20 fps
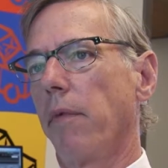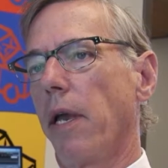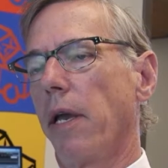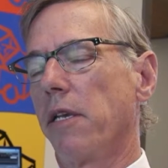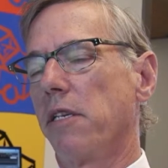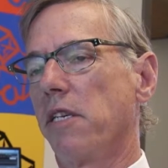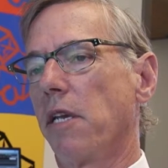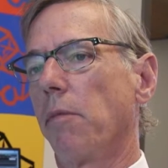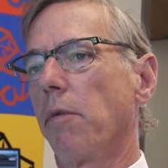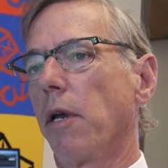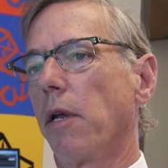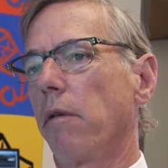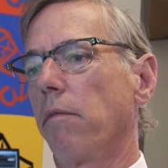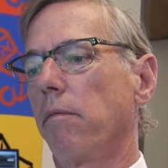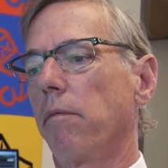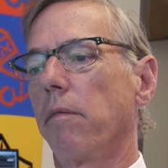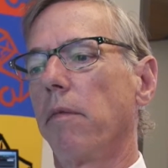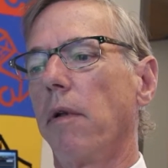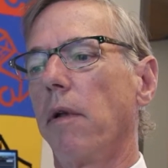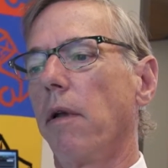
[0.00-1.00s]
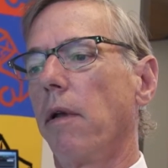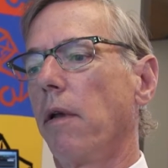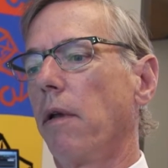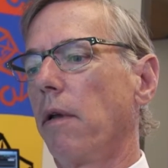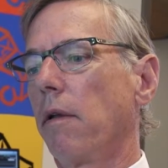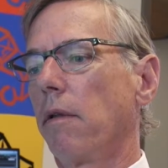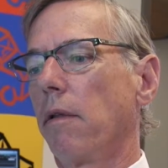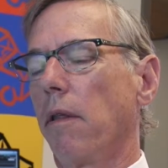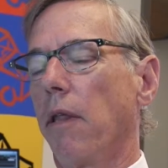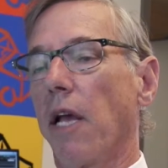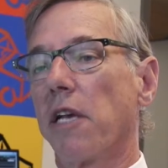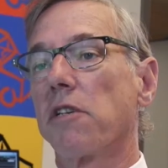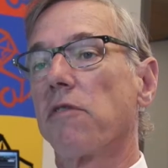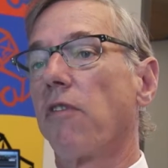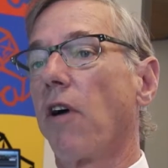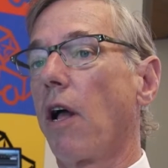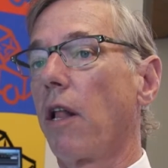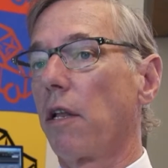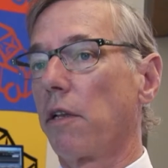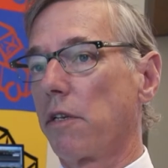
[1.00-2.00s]
exhibit less
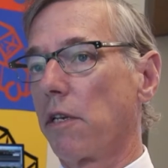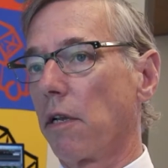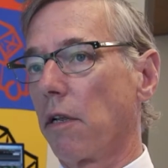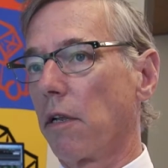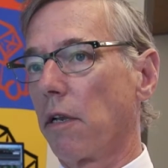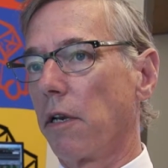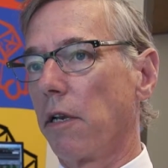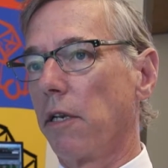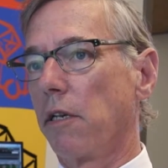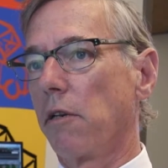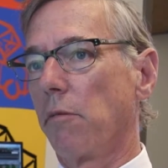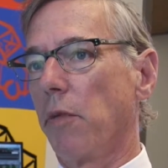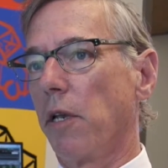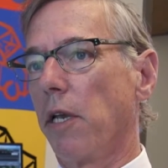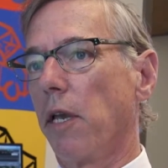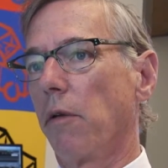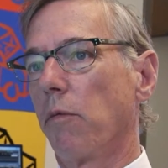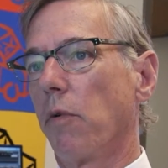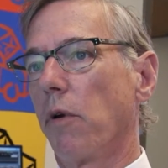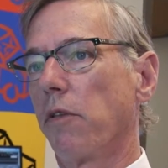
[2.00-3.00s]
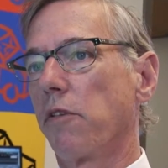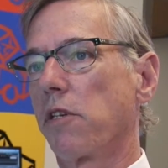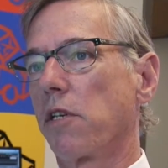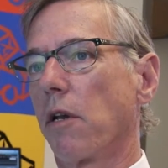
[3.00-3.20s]
volatility to begin with.